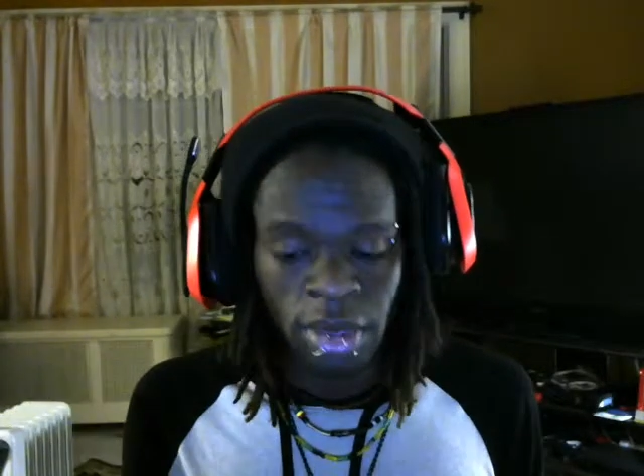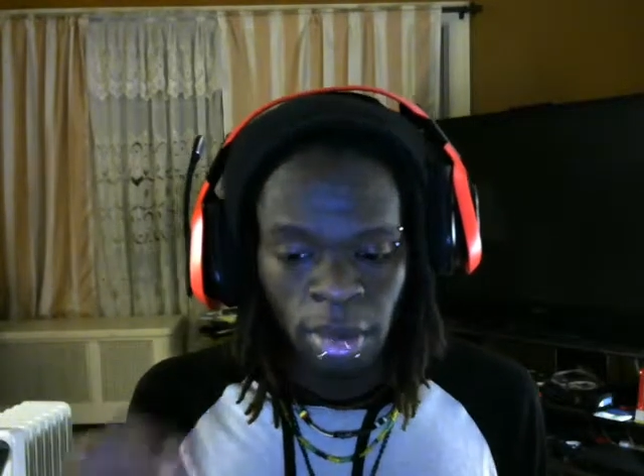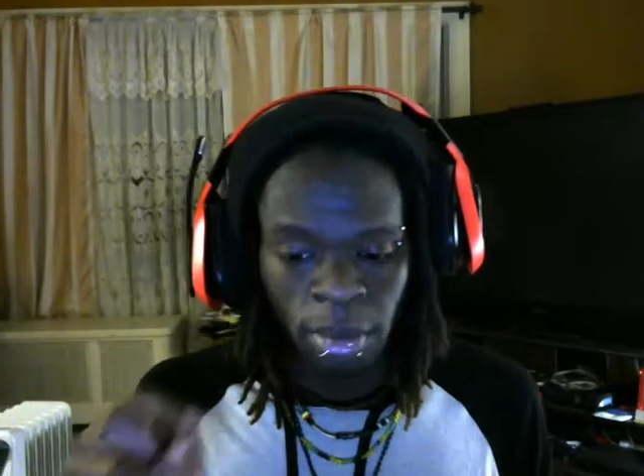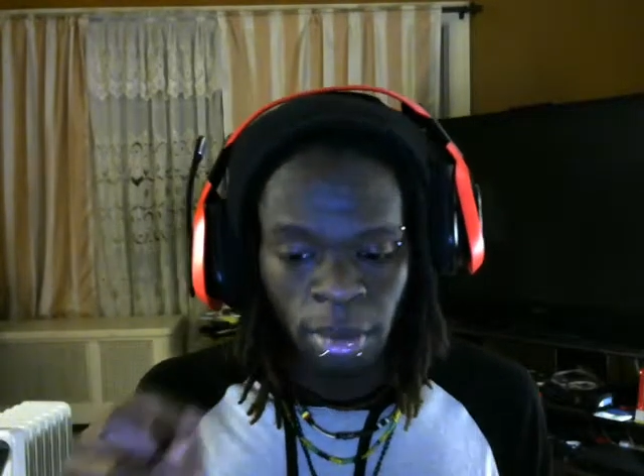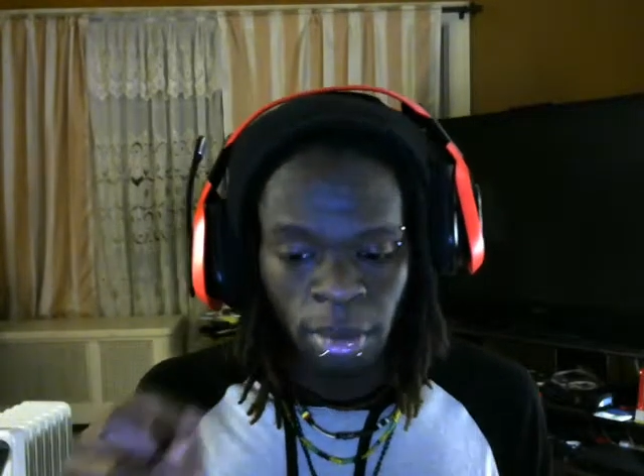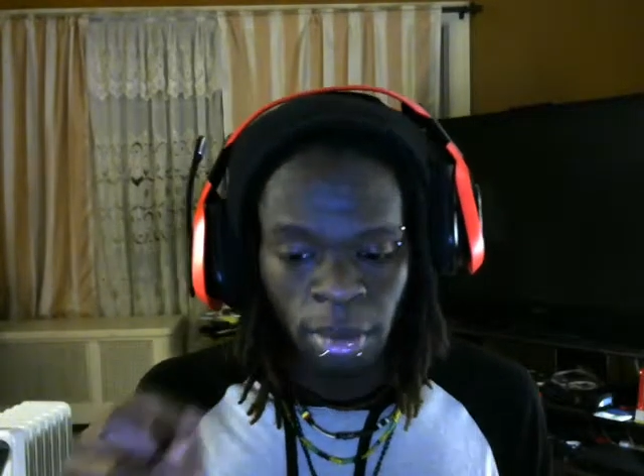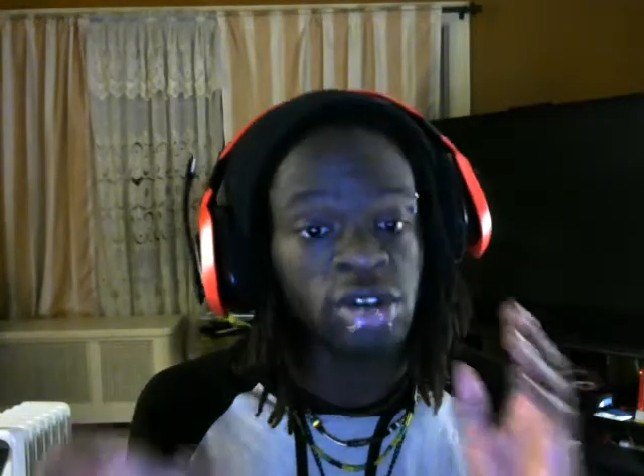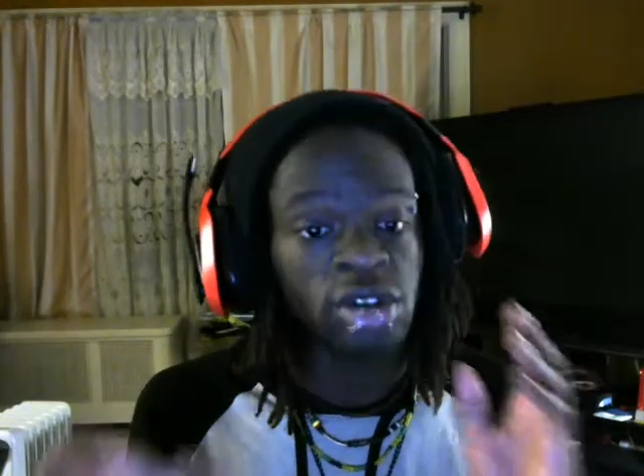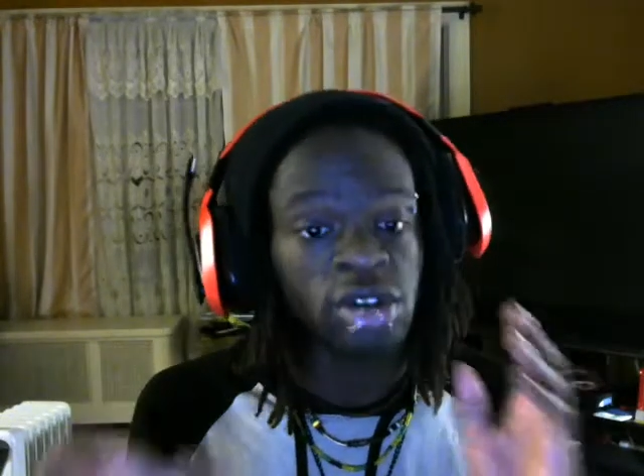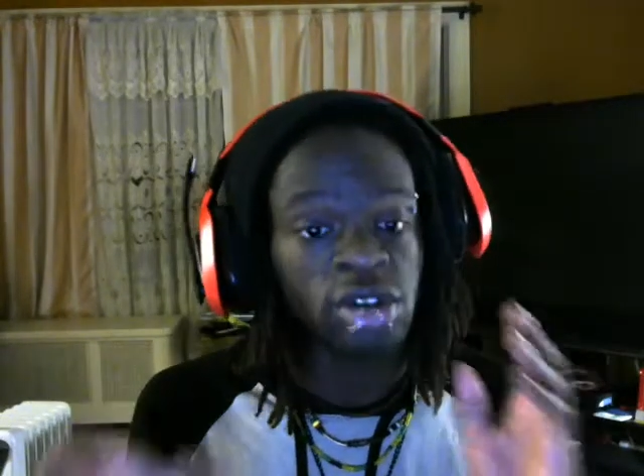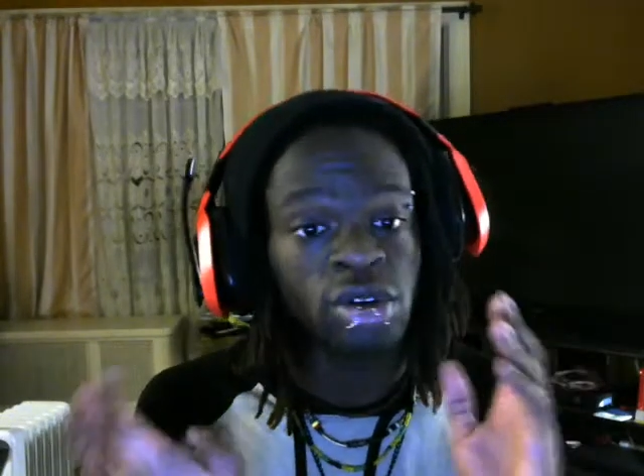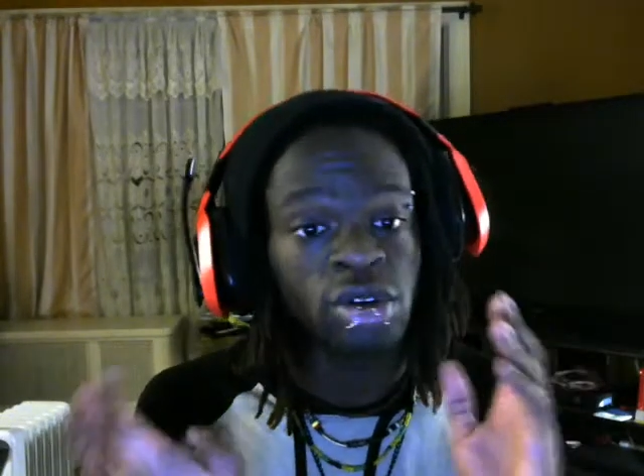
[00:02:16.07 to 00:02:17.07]
But when you're
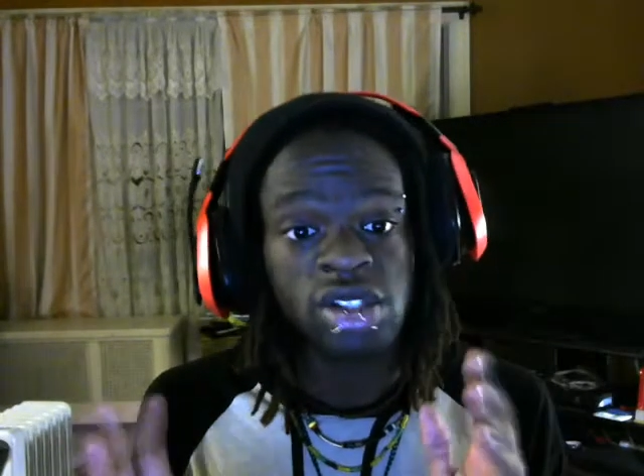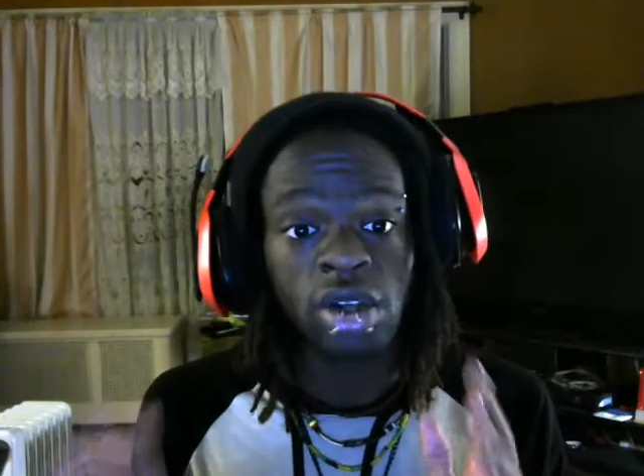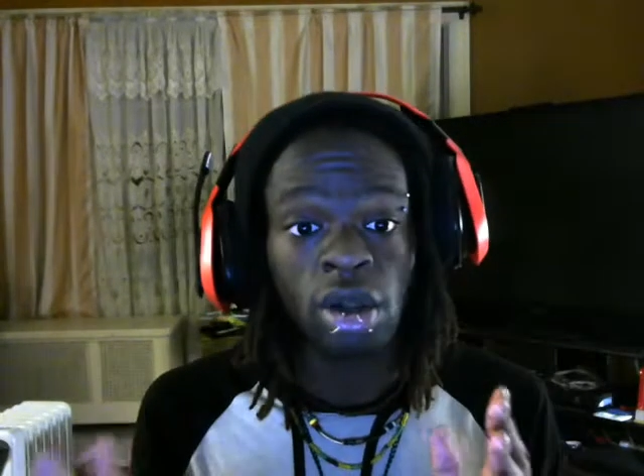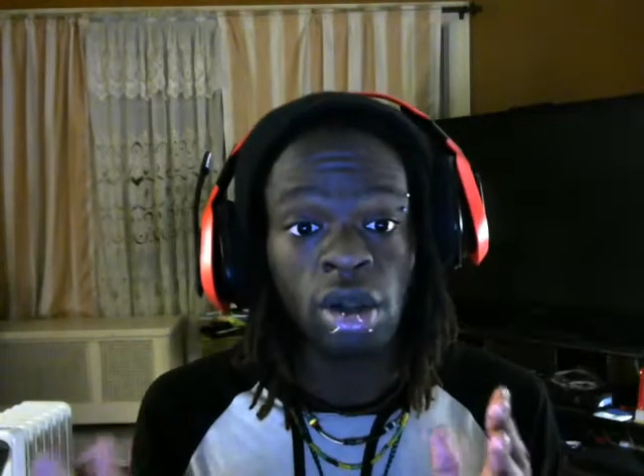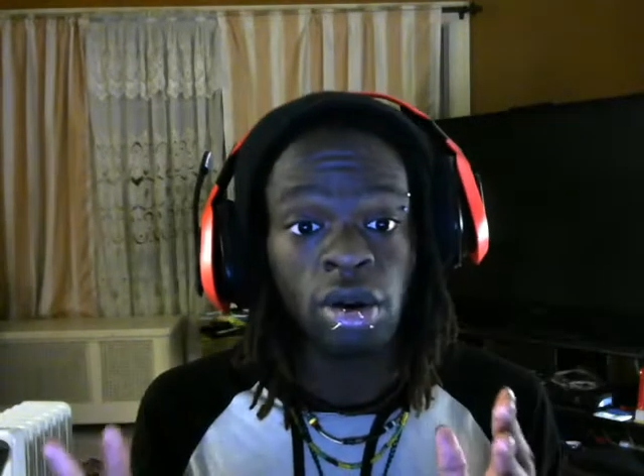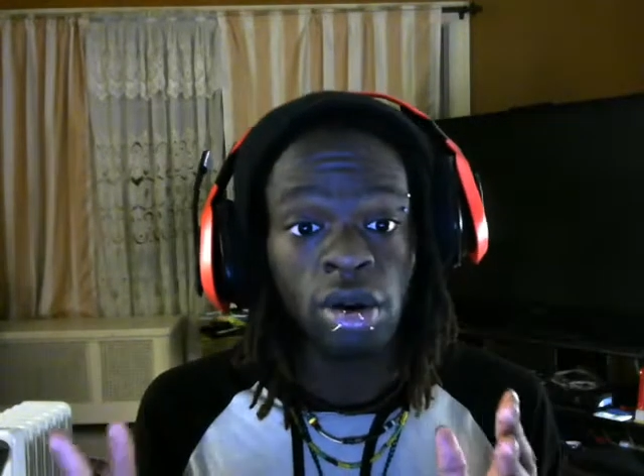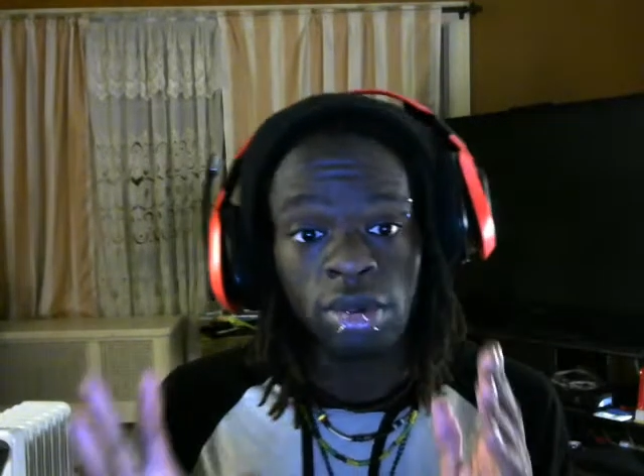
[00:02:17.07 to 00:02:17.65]
doing it solo,